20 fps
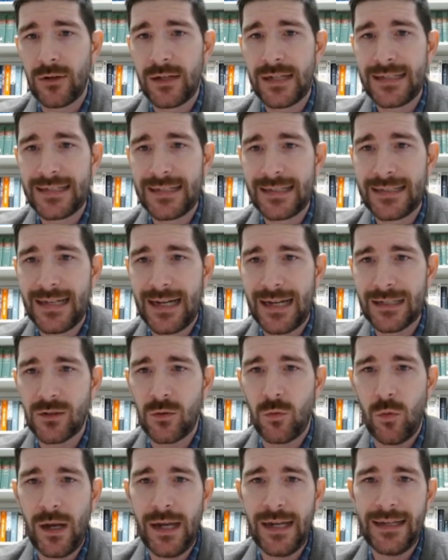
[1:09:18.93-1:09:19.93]
he did not
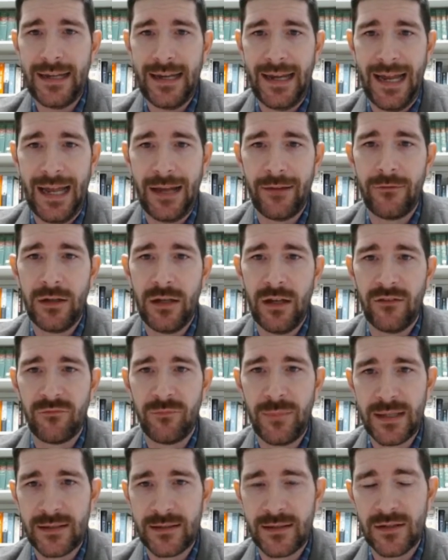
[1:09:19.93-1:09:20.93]
quite have enough
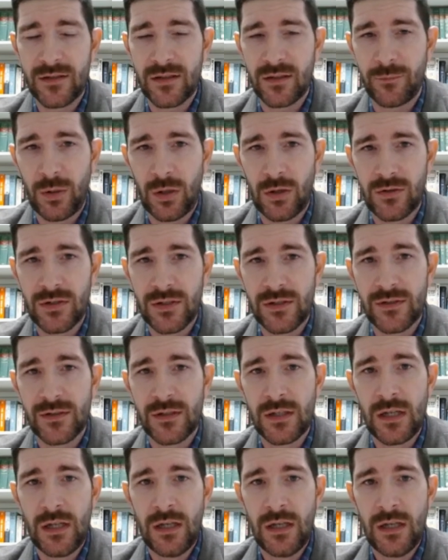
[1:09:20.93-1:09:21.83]
business to purchase